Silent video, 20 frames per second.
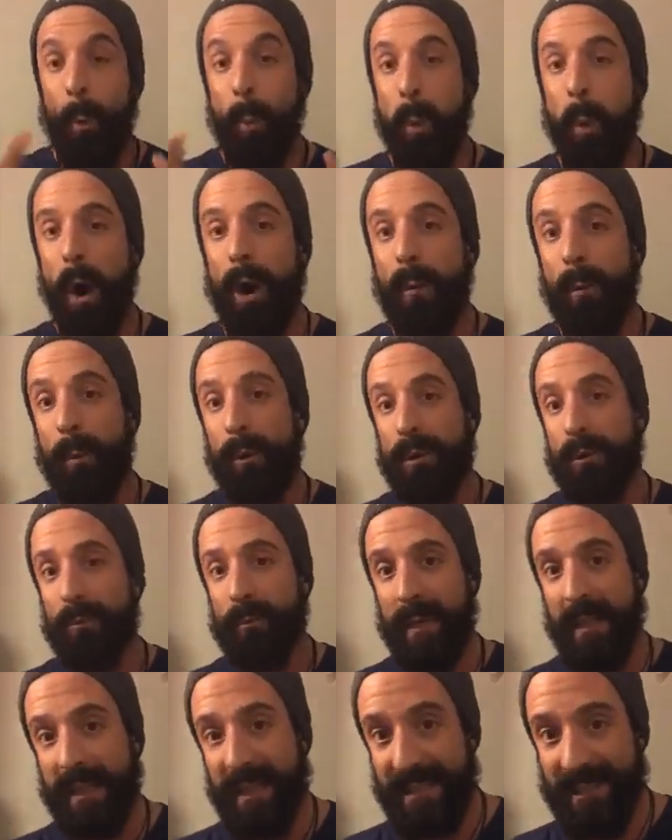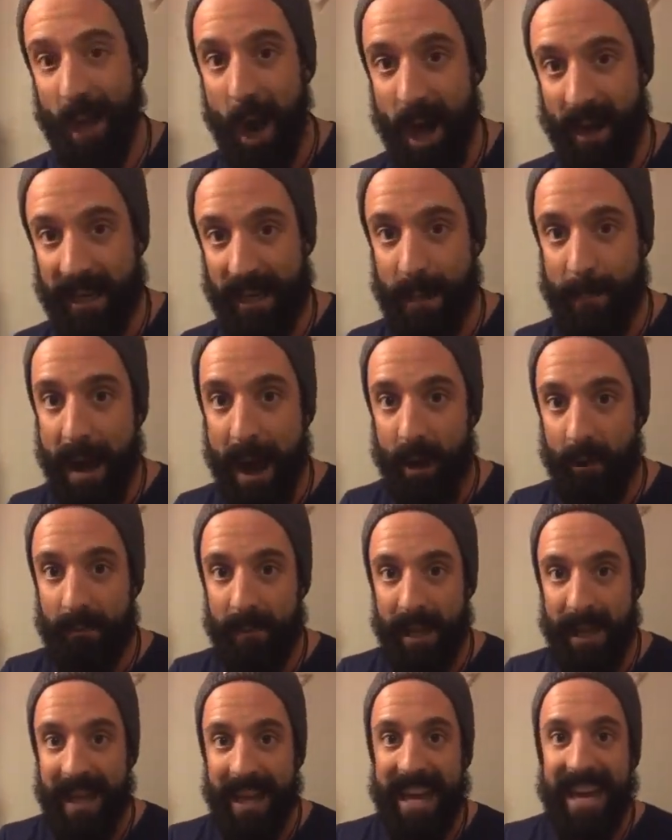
What we're really talking about